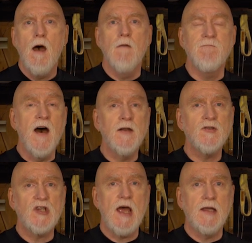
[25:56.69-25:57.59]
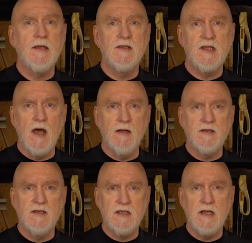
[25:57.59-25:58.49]
A final check is done
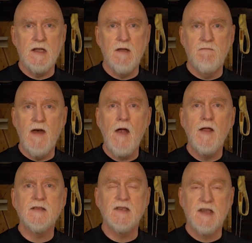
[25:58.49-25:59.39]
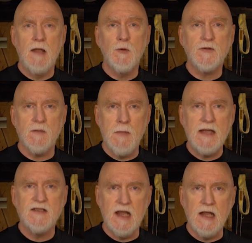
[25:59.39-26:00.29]
to see if Variant is able to
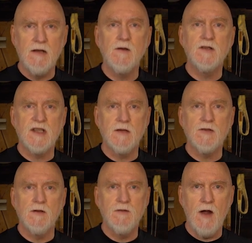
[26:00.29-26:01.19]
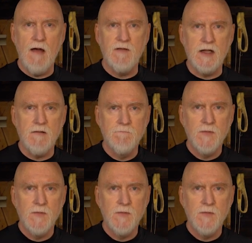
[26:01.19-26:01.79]
maintain her center of gravity.